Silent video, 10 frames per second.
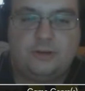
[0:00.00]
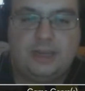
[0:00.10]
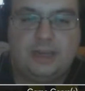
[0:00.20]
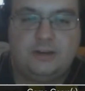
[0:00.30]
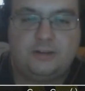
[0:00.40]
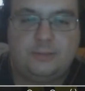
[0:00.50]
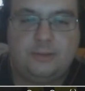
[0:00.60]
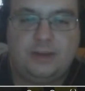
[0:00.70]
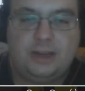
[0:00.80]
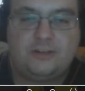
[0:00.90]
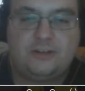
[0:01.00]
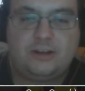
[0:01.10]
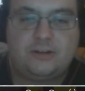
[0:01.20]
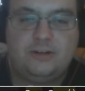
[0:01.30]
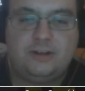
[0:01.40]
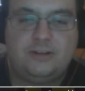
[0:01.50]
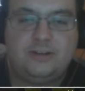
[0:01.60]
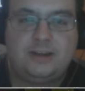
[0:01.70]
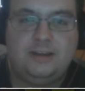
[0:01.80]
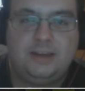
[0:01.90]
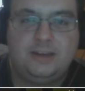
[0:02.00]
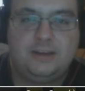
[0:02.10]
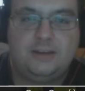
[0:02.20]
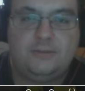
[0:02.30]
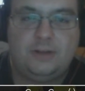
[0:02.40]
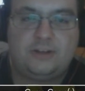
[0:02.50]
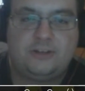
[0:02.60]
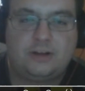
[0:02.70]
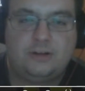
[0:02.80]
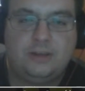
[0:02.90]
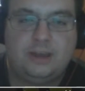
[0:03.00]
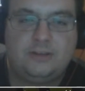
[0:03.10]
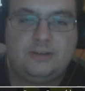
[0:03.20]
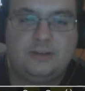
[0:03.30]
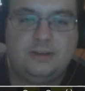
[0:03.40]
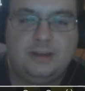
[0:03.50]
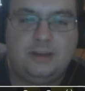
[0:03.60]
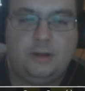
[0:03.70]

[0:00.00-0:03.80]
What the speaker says: at a certain angle or something, you get stuck on it. Luckily I didn't. If you get stuck on that,